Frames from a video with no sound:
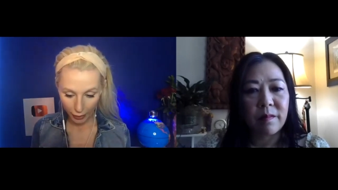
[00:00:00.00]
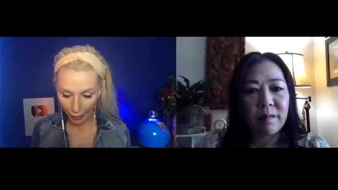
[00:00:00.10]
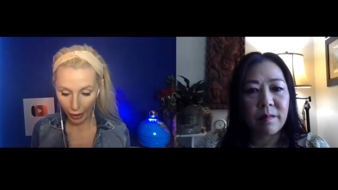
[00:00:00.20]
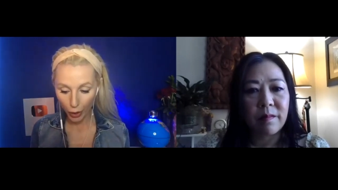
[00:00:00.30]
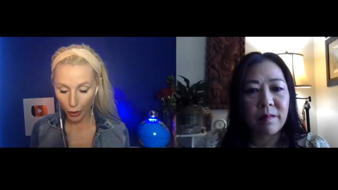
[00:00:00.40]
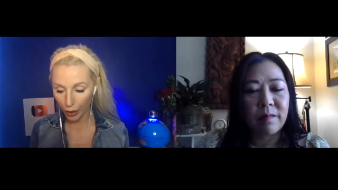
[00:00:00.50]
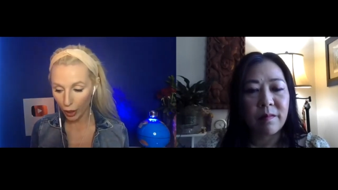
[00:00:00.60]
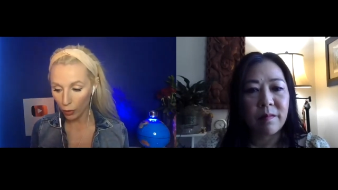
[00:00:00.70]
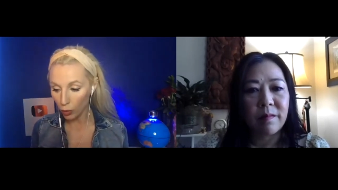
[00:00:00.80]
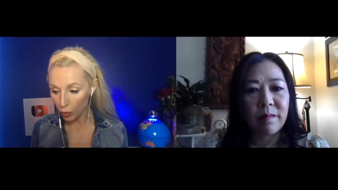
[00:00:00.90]
Speaker 1: There's
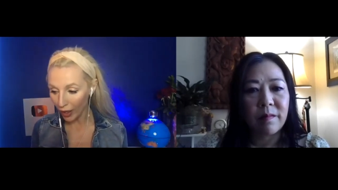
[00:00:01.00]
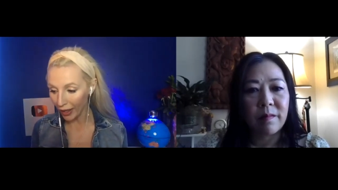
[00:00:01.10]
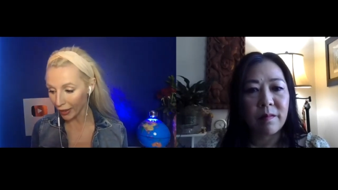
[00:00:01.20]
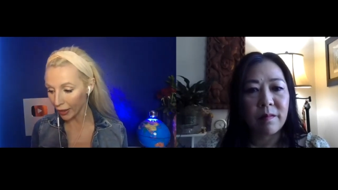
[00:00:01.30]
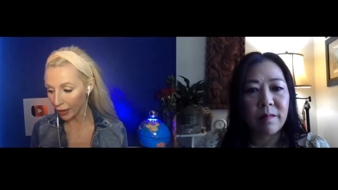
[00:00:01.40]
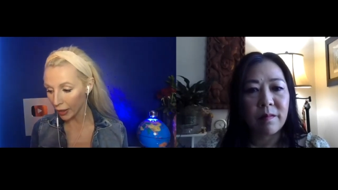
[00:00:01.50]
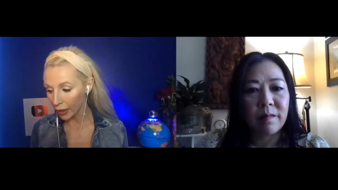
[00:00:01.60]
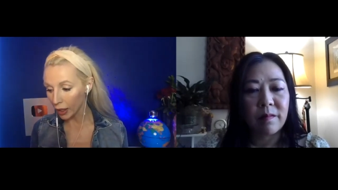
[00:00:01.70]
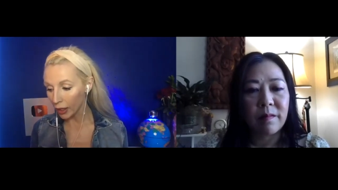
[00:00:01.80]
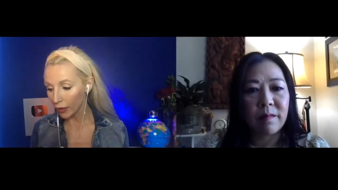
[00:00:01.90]
a ring
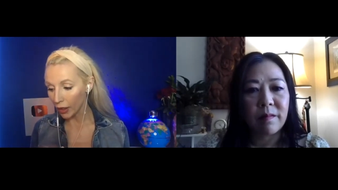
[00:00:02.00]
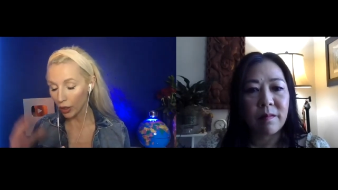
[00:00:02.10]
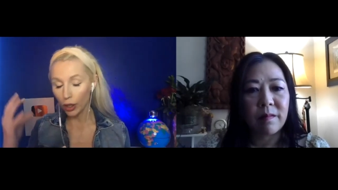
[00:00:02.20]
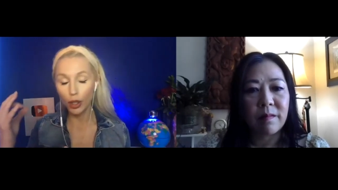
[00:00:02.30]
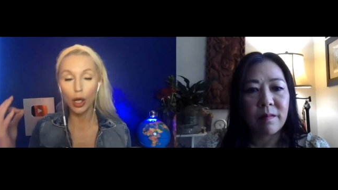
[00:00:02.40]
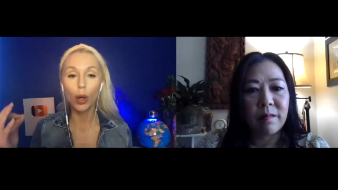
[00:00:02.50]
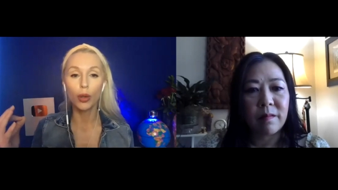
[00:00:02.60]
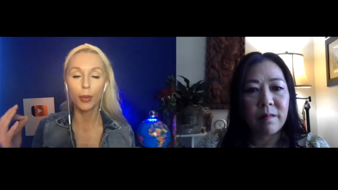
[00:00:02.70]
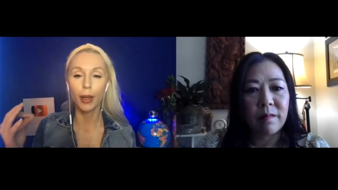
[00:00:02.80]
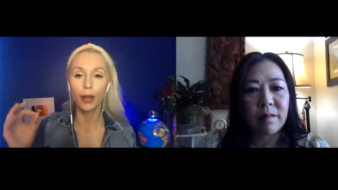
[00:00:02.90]
that she
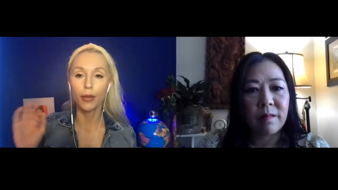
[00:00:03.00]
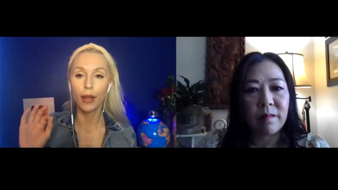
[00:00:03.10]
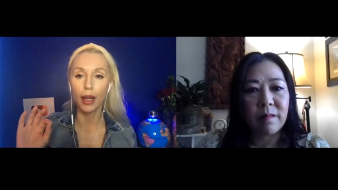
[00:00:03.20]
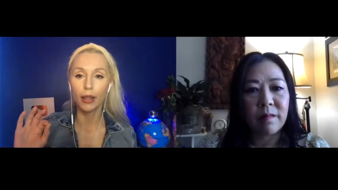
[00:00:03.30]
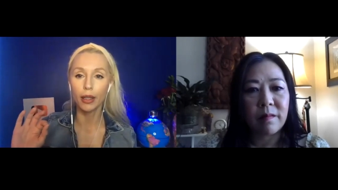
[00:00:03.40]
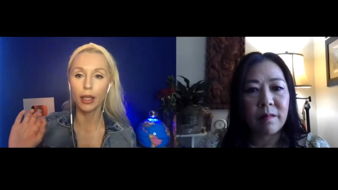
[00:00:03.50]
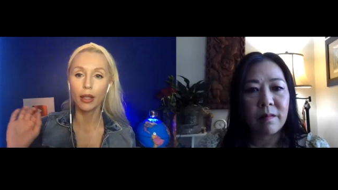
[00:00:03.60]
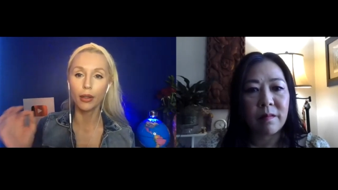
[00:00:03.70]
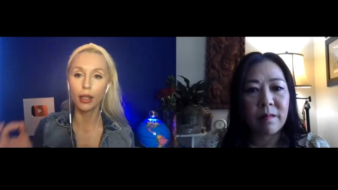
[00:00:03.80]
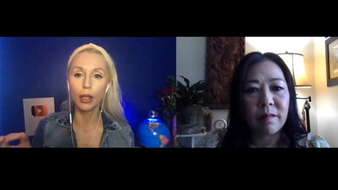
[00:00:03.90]
shows me that
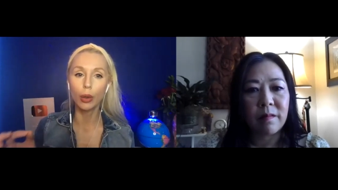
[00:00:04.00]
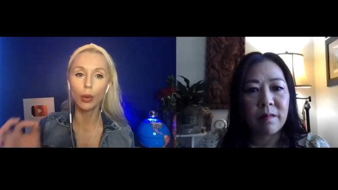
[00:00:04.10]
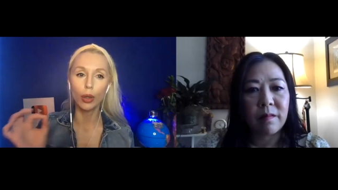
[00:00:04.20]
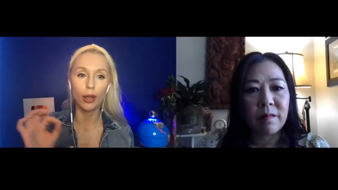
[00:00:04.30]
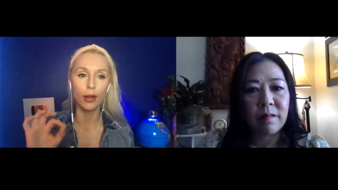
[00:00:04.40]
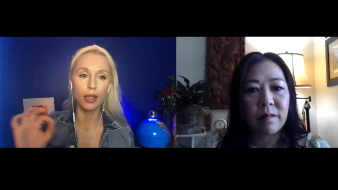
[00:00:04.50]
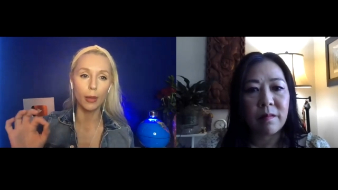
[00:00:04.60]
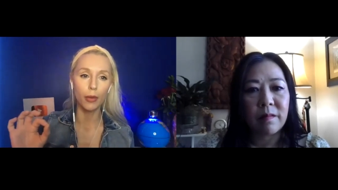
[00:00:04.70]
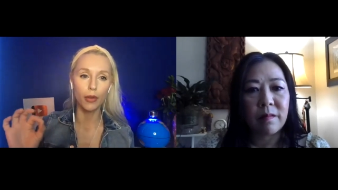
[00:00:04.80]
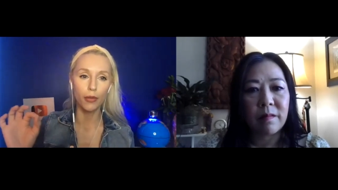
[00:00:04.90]
either you or
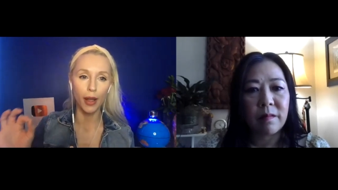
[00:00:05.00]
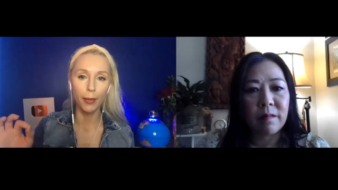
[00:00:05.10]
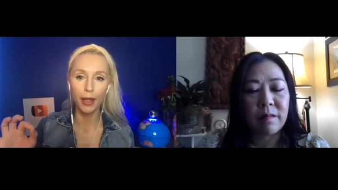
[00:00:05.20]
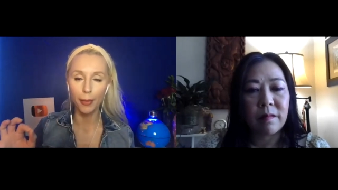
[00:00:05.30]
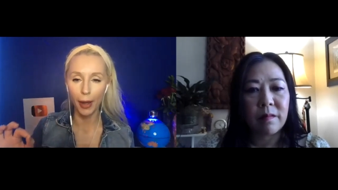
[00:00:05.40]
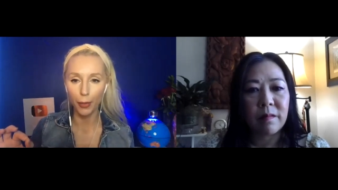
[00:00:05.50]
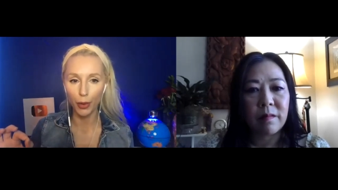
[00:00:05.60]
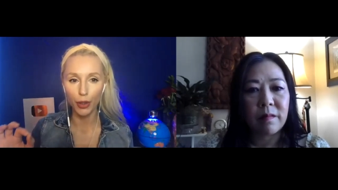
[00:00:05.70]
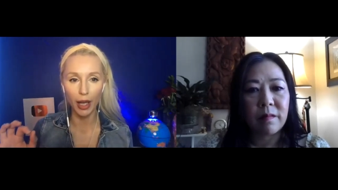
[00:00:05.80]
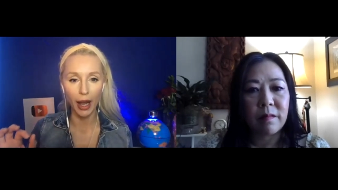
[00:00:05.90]
some of the family
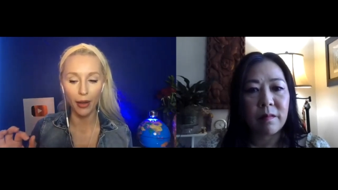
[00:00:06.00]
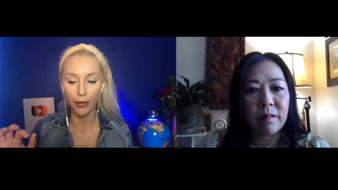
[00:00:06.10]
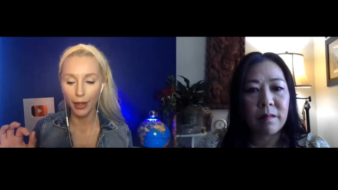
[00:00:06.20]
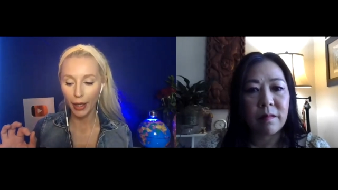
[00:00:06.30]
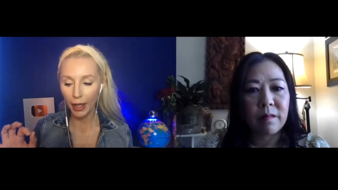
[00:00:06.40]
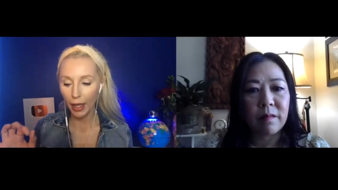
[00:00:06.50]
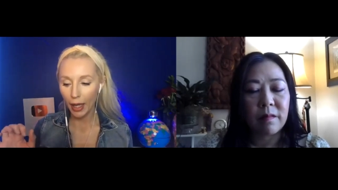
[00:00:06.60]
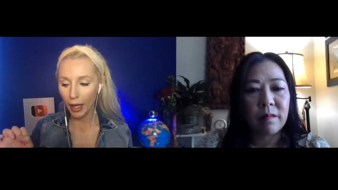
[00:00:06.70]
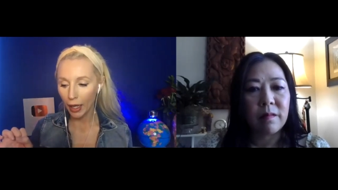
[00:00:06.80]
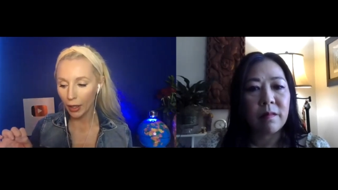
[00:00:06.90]
members
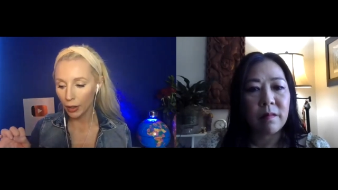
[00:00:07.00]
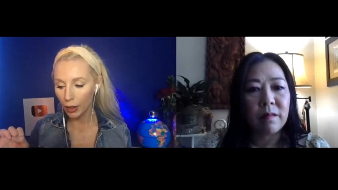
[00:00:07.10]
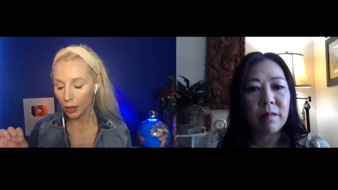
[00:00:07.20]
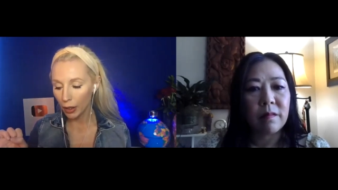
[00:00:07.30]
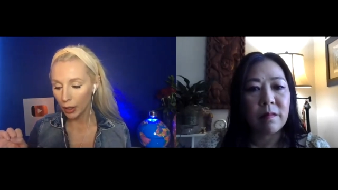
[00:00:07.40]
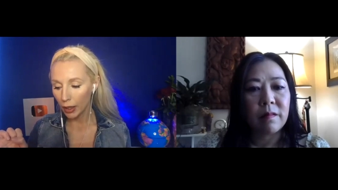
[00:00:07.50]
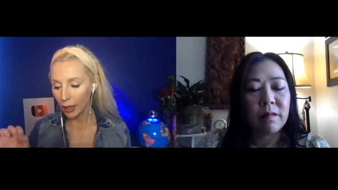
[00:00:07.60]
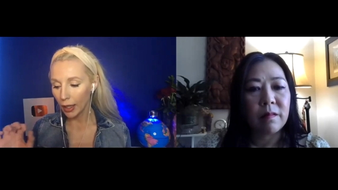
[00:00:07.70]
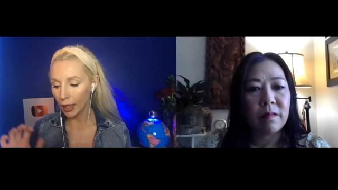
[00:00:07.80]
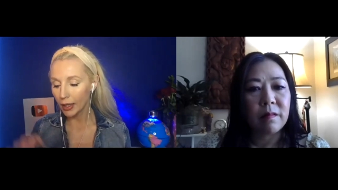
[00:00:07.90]
have. And
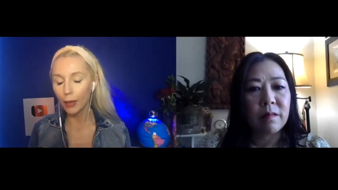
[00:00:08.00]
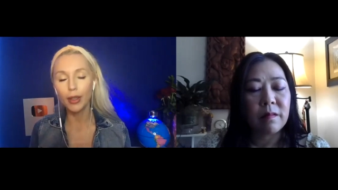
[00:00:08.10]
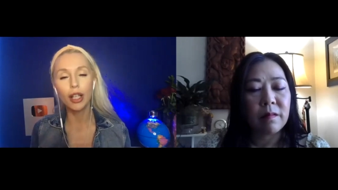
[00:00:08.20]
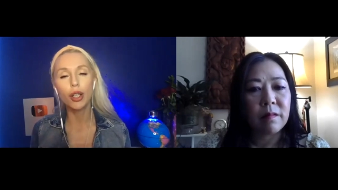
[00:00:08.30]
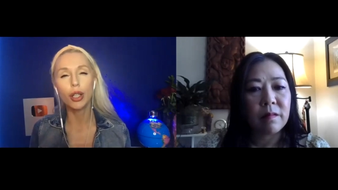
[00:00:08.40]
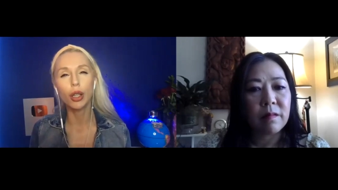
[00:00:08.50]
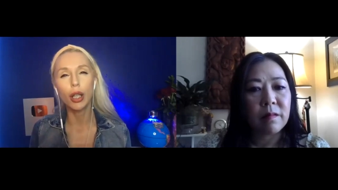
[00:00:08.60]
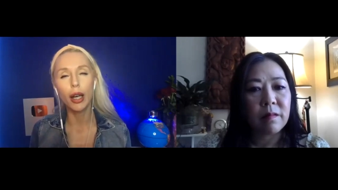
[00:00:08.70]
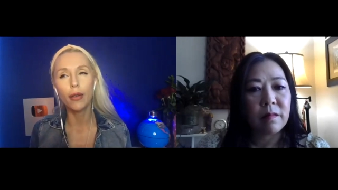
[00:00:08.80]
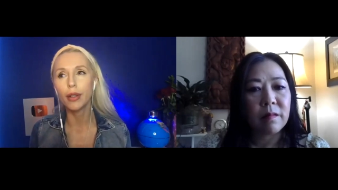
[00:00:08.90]
it's something that she
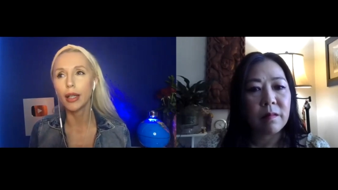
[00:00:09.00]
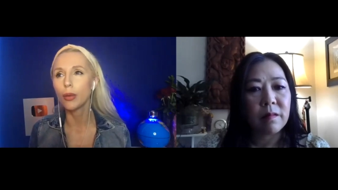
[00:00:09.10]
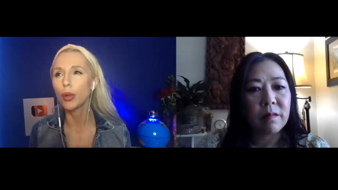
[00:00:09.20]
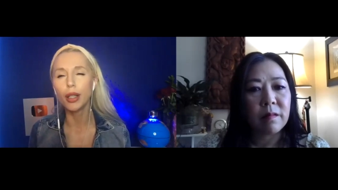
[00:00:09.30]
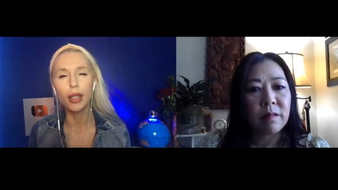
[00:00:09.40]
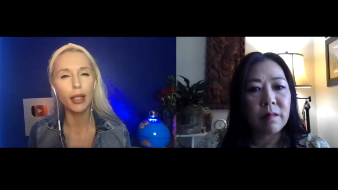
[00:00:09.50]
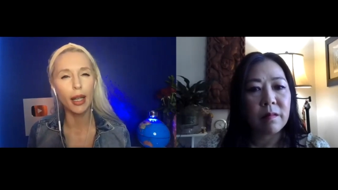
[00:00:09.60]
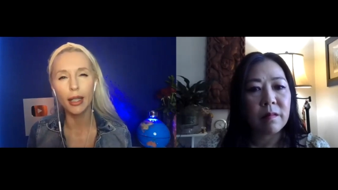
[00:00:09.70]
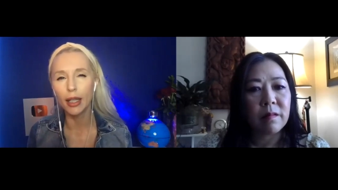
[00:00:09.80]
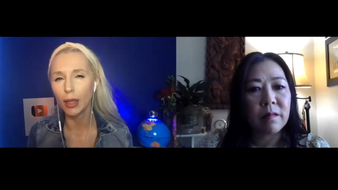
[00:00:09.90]
loved. It wasn't
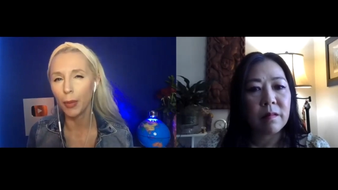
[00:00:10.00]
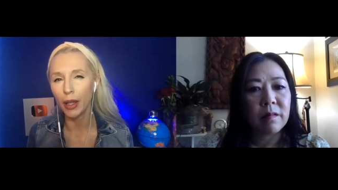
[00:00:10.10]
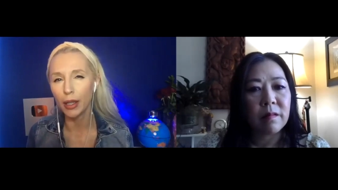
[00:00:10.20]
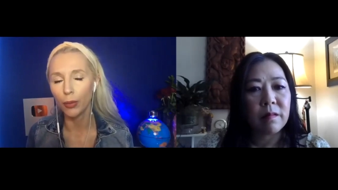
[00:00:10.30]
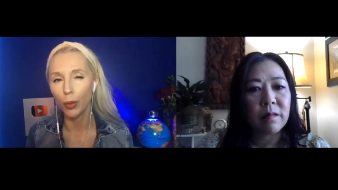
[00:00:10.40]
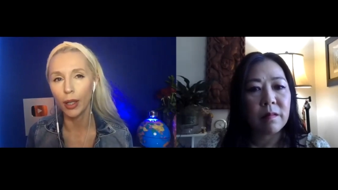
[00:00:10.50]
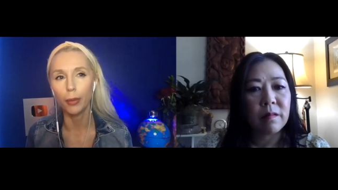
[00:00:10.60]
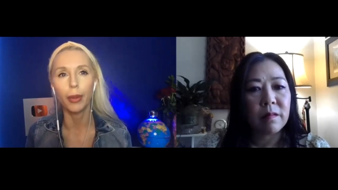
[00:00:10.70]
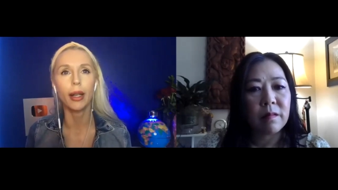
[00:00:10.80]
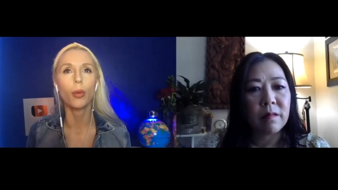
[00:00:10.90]
an expensive one,
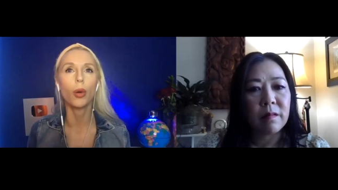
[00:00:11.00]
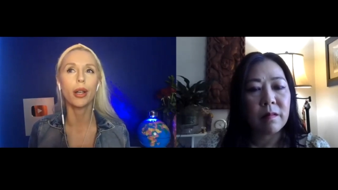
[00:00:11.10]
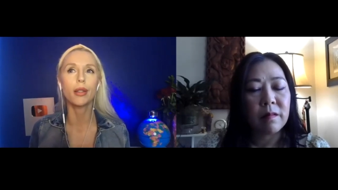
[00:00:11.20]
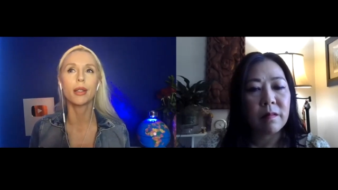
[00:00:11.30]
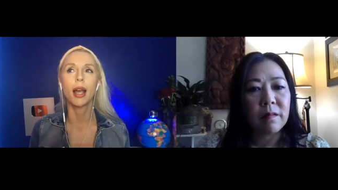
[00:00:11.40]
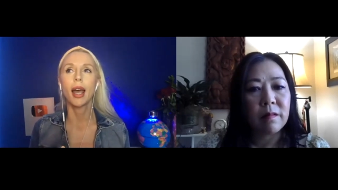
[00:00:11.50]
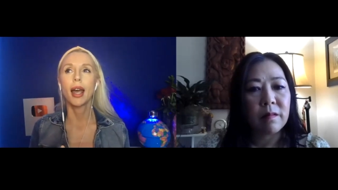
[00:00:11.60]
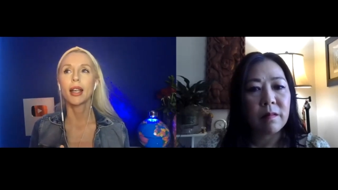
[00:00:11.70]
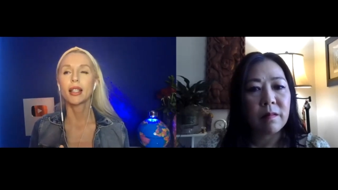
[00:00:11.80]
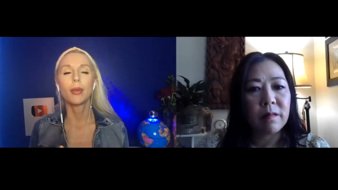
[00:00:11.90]
but it was
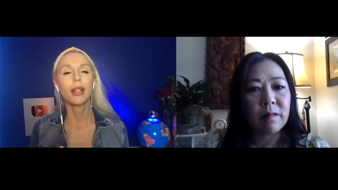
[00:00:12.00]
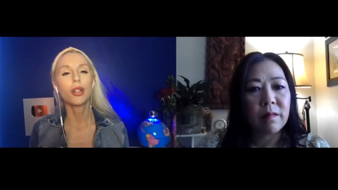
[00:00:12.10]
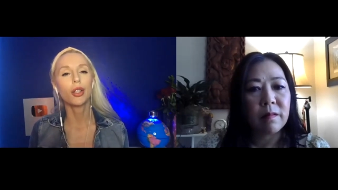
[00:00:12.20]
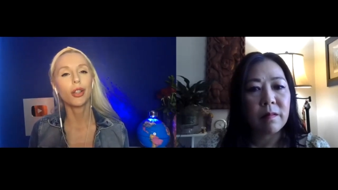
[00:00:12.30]
something that she